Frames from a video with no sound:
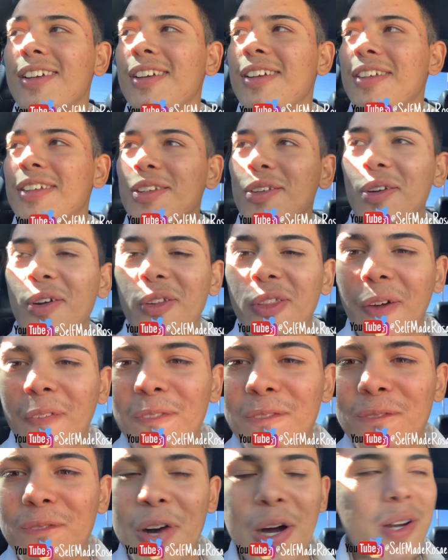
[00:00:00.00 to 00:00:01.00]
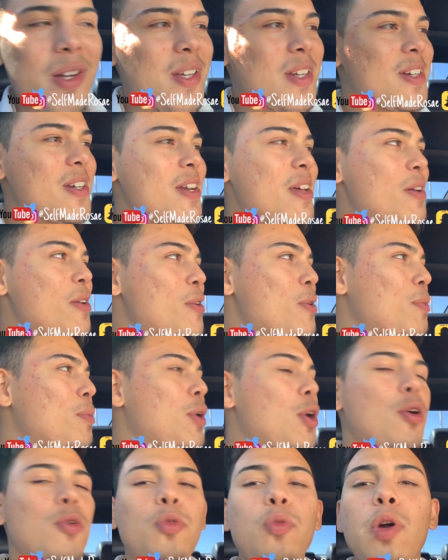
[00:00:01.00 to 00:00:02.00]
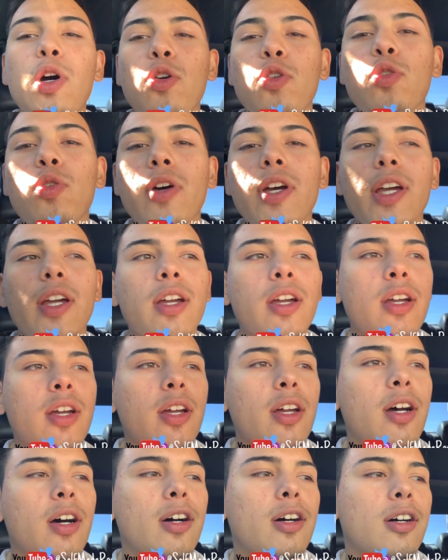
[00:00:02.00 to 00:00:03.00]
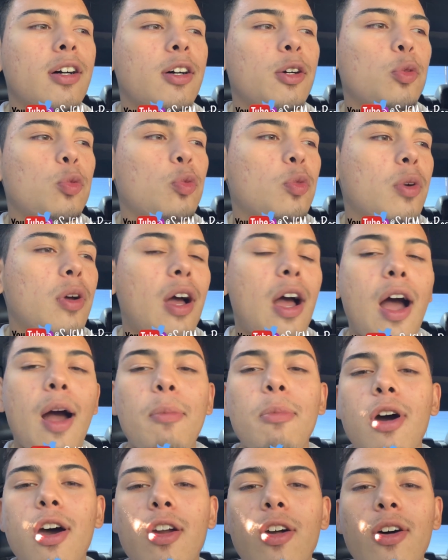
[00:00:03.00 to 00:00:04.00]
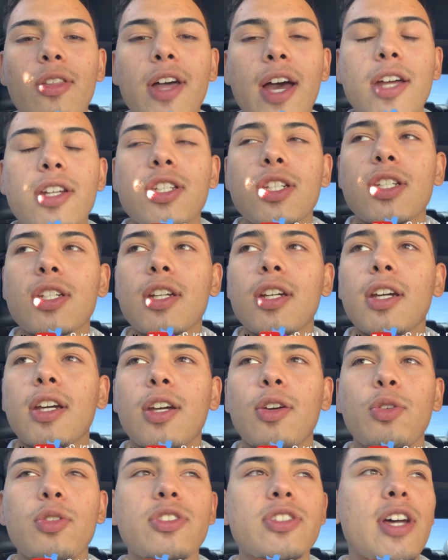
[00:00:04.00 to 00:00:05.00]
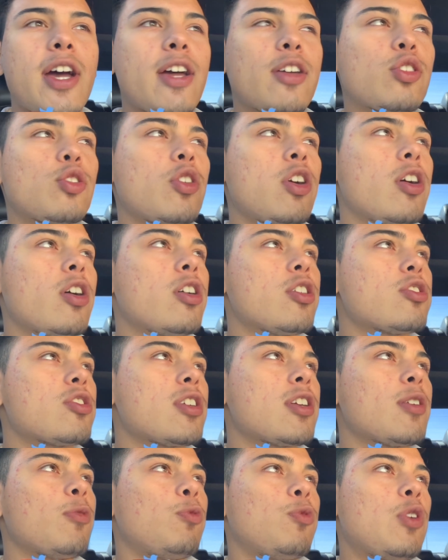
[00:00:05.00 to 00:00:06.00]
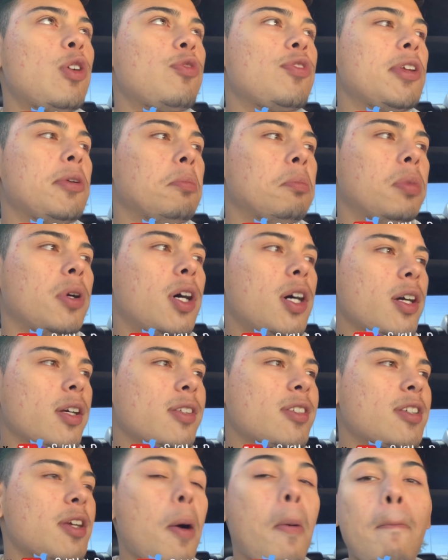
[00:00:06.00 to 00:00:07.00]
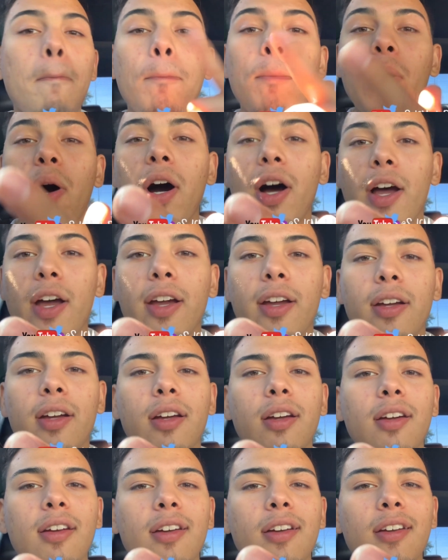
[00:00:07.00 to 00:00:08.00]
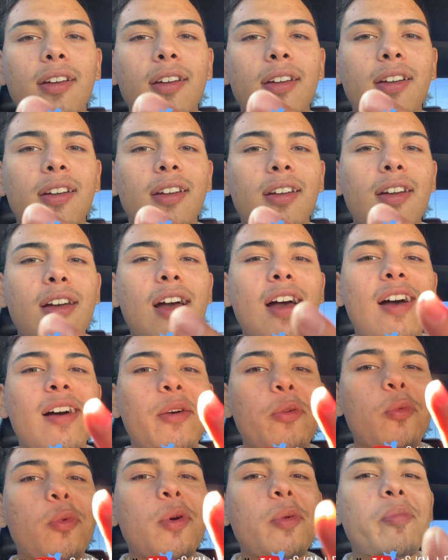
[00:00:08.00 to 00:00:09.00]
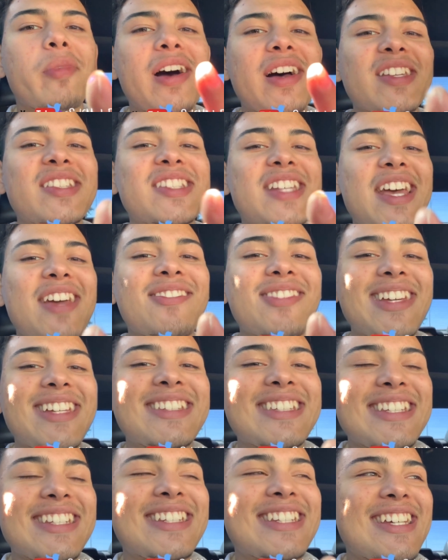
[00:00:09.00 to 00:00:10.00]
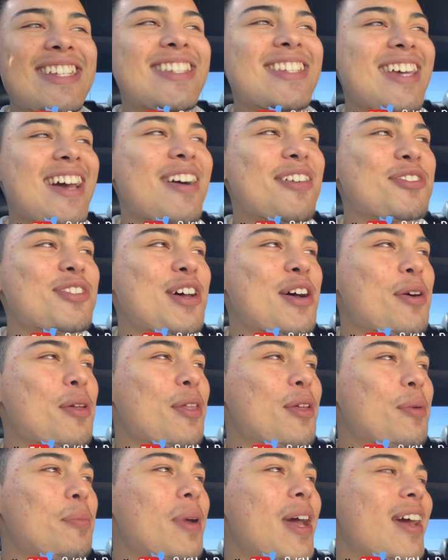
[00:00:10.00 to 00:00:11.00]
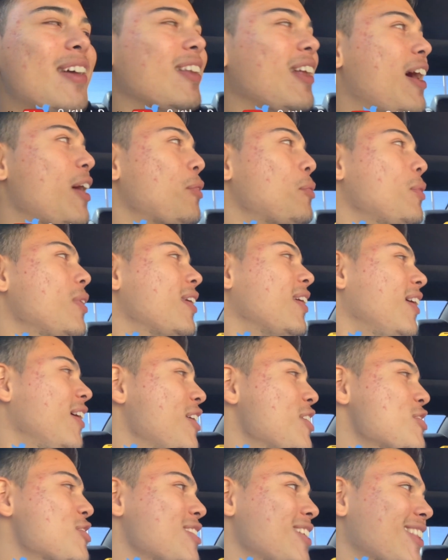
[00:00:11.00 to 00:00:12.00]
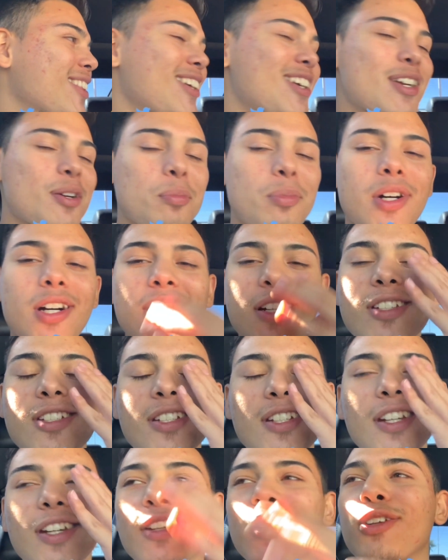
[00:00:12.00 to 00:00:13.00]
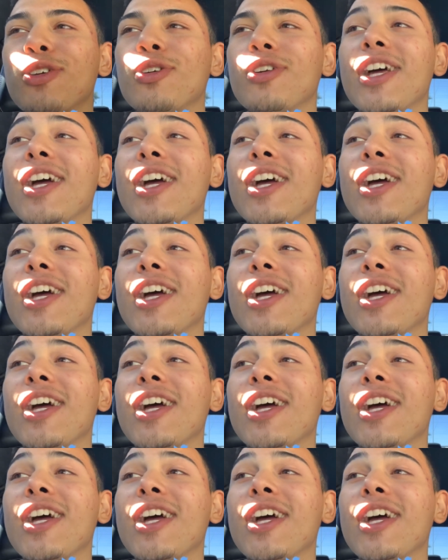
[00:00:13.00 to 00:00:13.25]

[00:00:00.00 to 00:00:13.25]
You know the fucking deal, bro. Real quick, I bought all that shit. It was like $350, but with my savings and discounts, I only paid like what, $130, shit, dude.